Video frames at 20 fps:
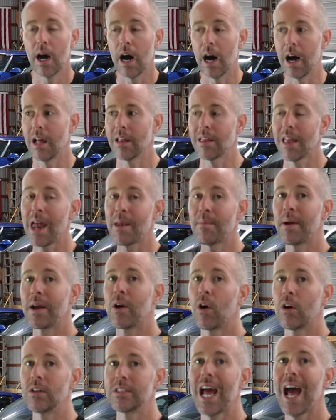A lot of my
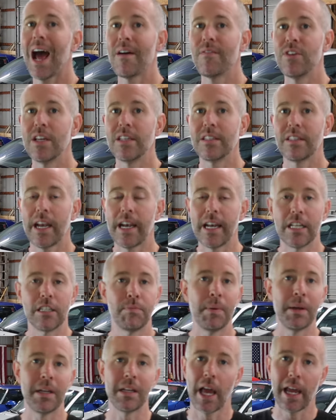cars have this, and it's
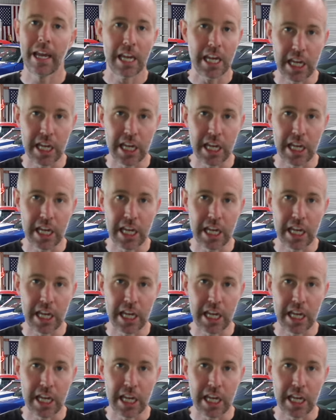been like